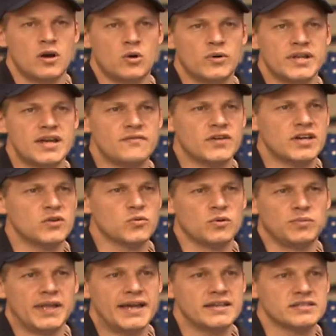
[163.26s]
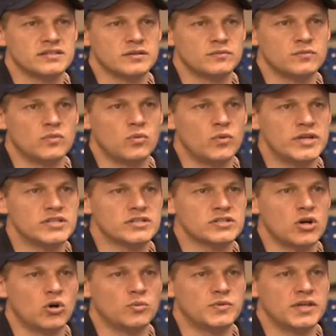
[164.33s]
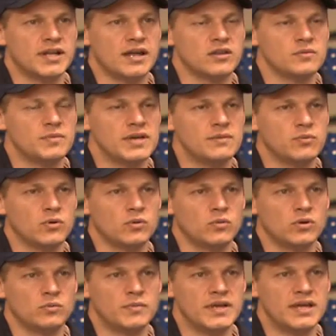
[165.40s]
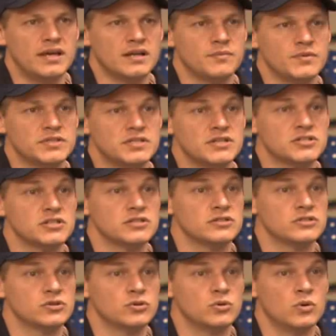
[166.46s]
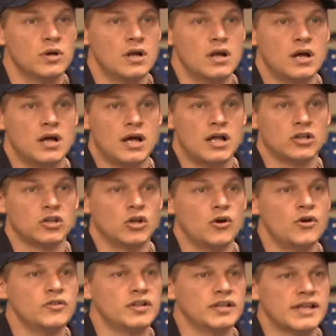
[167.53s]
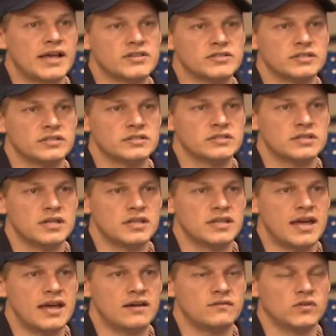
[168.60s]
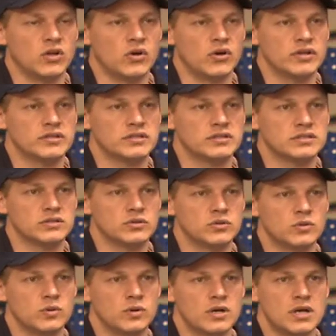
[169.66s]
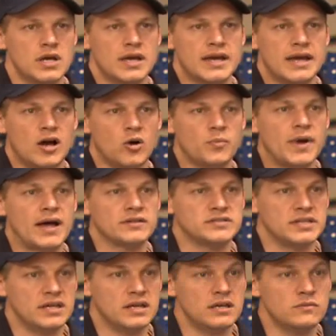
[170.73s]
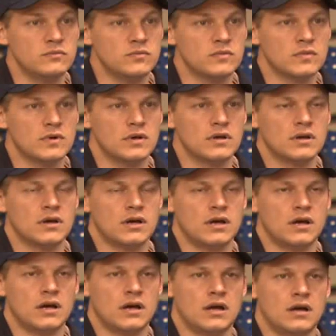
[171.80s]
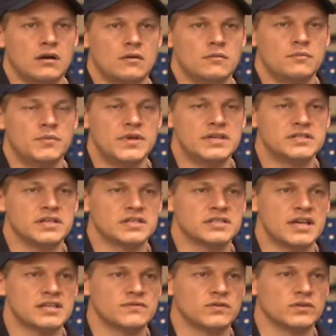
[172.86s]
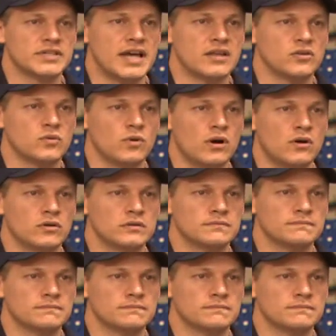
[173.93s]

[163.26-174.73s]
We never can replace them. We just hope that other people will be in a position to learn the lessons that they have learned to help our team be successful down the road.